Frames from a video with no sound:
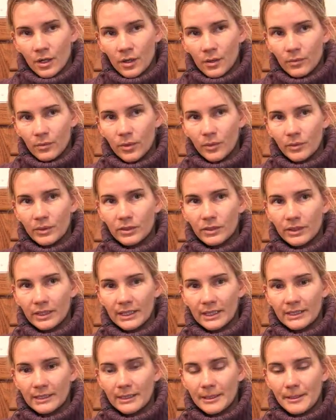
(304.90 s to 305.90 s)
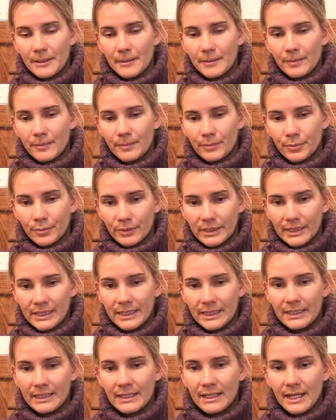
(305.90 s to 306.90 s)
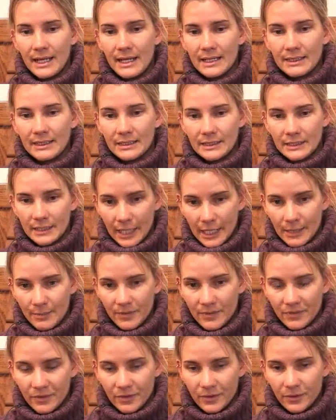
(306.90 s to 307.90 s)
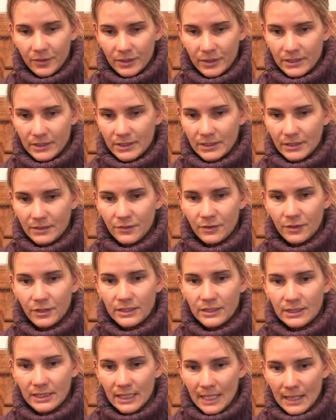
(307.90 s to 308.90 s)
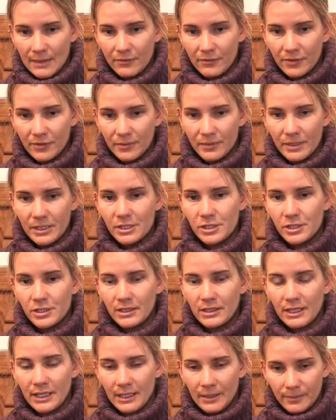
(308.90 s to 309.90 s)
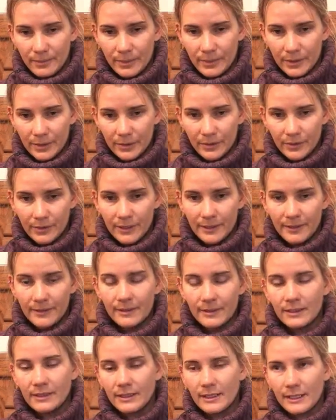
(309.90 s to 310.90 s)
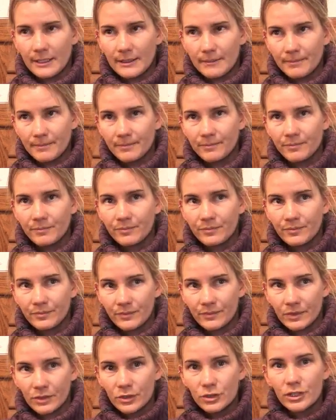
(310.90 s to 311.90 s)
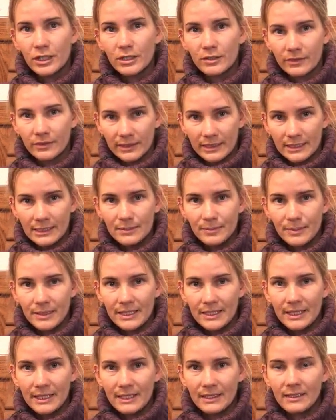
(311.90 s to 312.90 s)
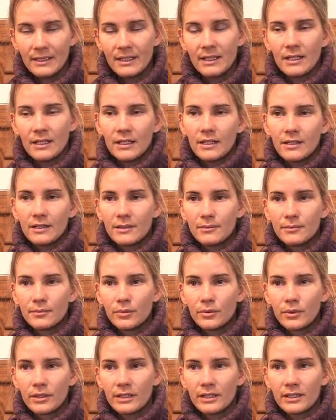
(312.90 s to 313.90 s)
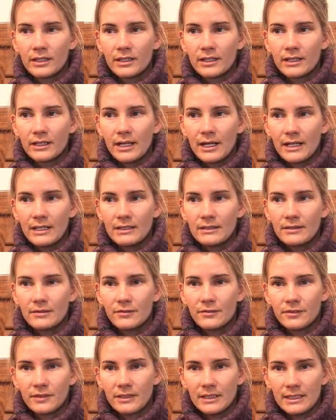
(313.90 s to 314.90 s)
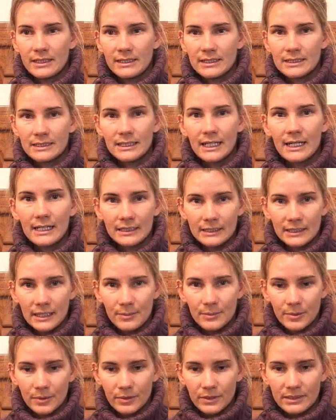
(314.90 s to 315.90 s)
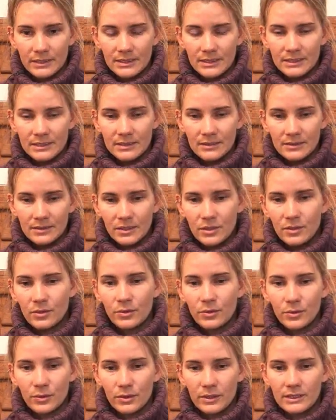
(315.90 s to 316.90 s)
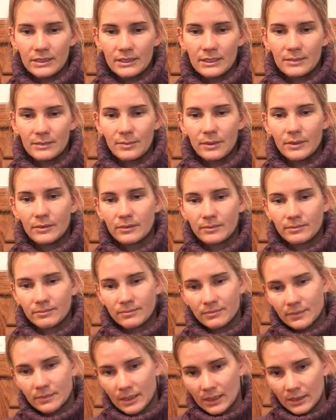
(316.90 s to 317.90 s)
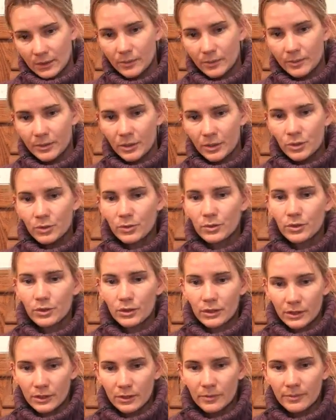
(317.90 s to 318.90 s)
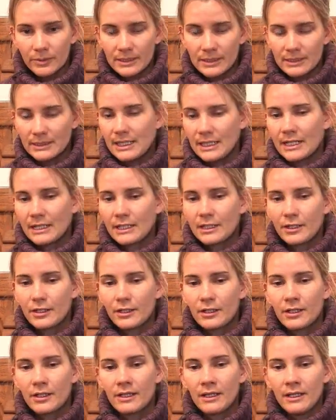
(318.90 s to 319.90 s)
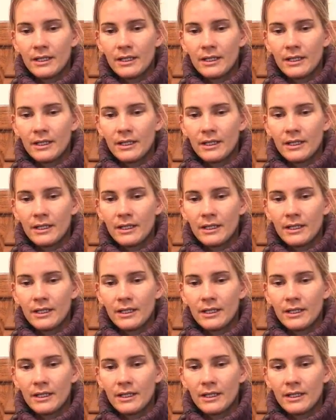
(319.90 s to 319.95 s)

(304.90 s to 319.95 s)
When we look at the breed and the type of the horse as far as conformation and build, generally speaking, the more kind of stock type horses, so a horse that's built a little bit shorter, a little bit stockier,